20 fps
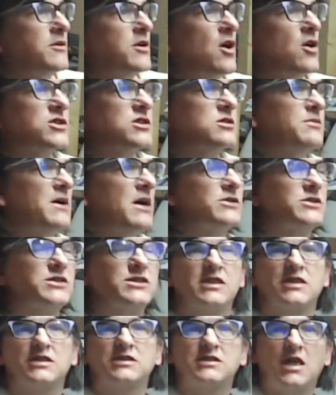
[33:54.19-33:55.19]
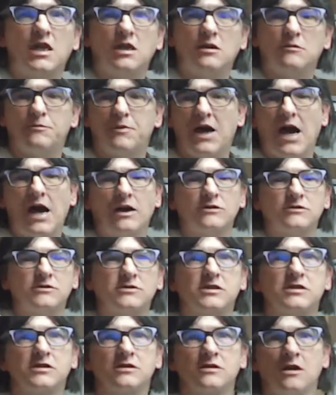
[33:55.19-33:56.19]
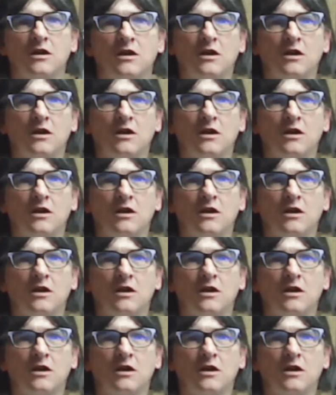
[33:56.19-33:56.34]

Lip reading: Cost about £16,